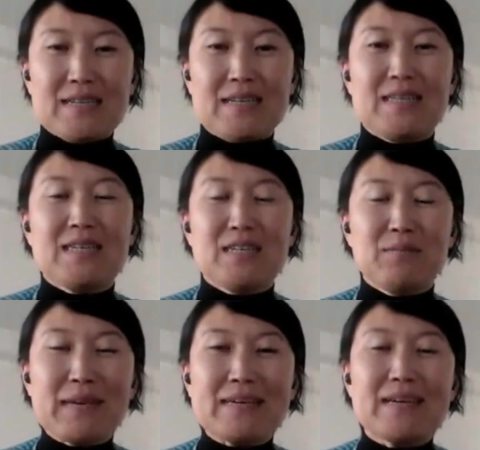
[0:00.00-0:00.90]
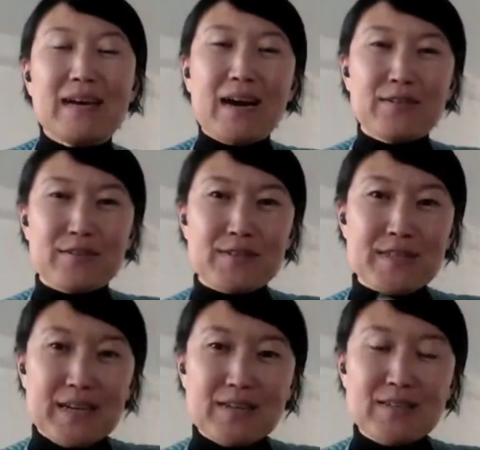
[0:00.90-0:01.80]
decision making out of
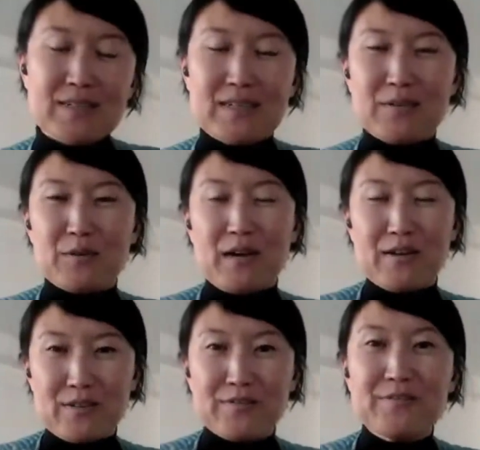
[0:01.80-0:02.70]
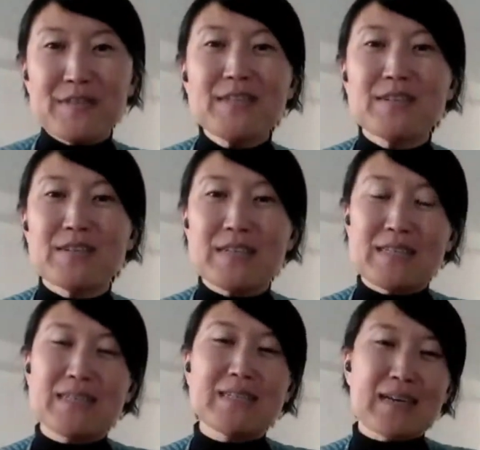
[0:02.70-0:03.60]
scarcity or out of fear
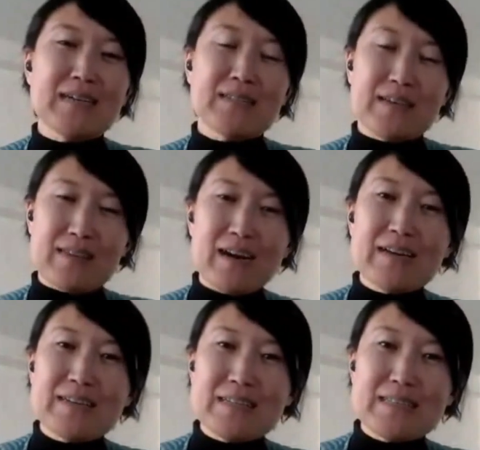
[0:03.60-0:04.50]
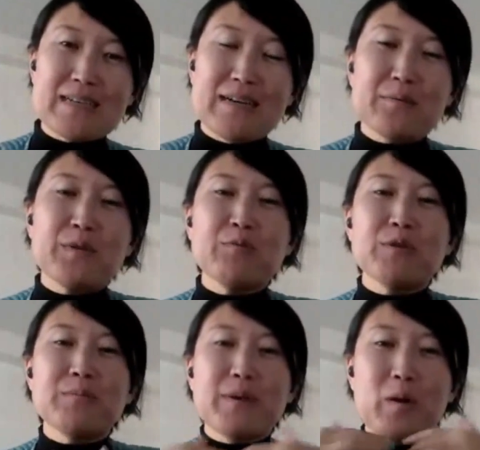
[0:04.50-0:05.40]
is exactly that, is that we
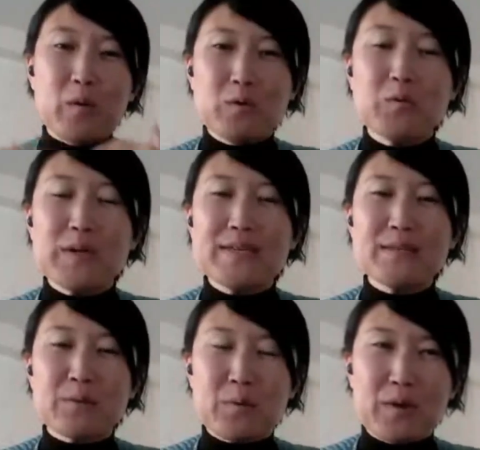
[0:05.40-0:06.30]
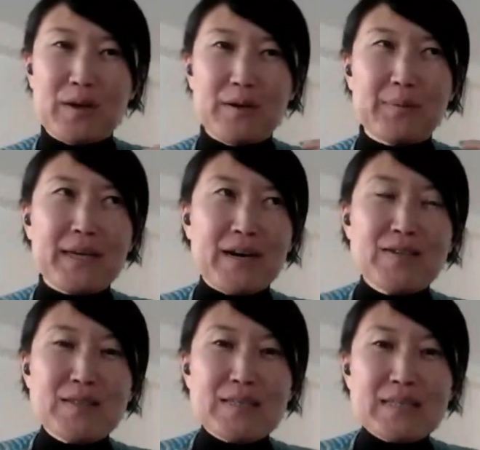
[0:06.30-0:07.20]
will be always
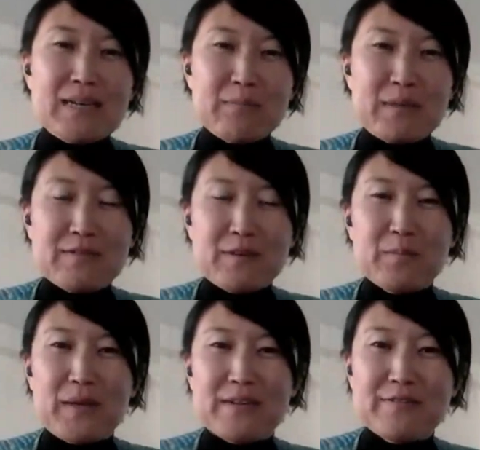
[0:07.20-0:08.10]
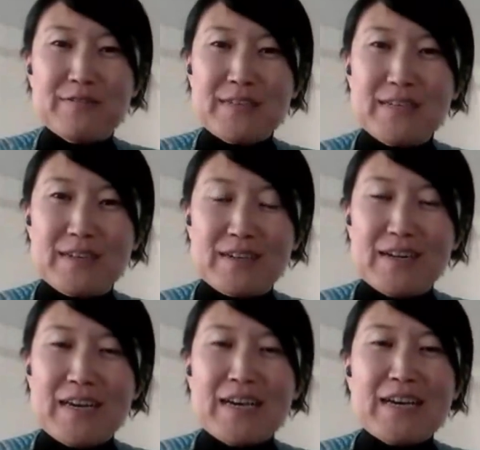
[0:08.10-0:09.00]
because it's coming from that fear,
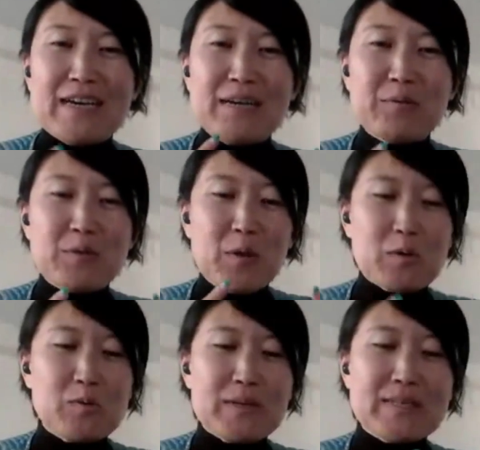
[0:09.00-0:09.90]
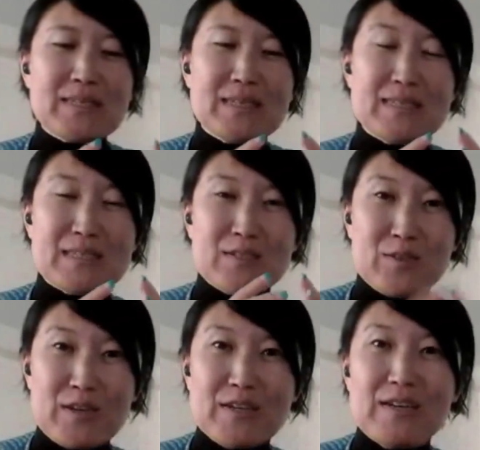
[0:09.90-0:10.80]
it will always
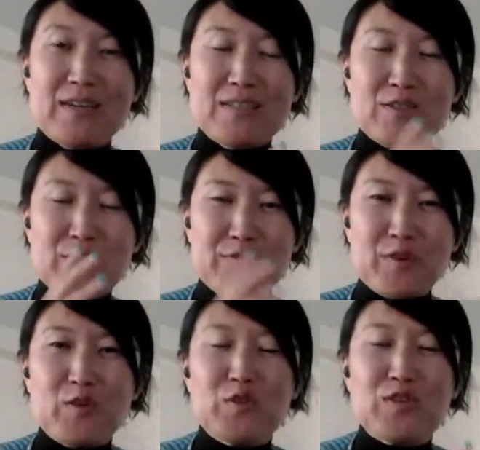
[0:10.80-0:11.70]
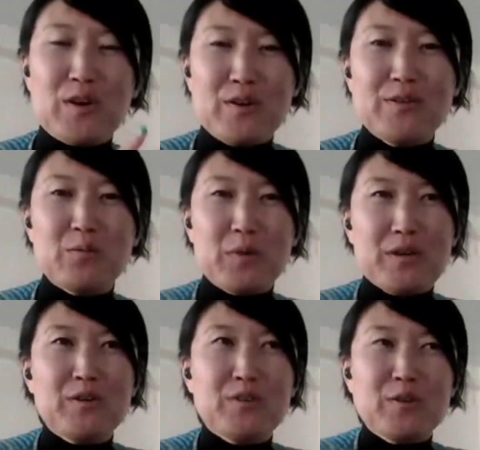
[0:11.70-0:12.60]
constrain us to focus on
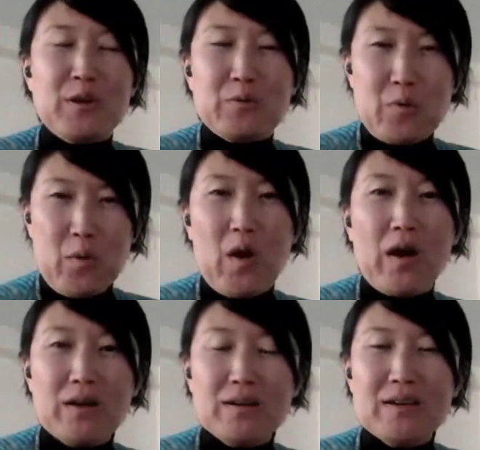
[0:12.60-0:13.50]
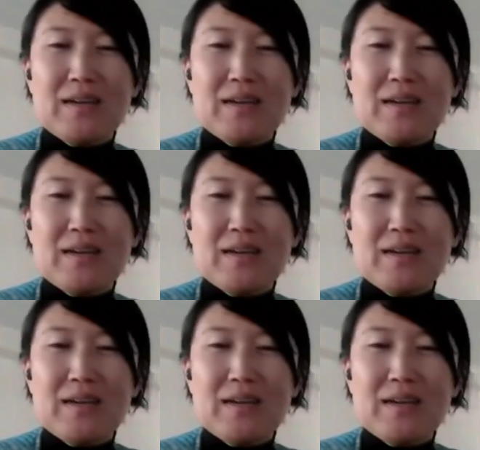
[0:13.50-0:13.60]
what could go wrong,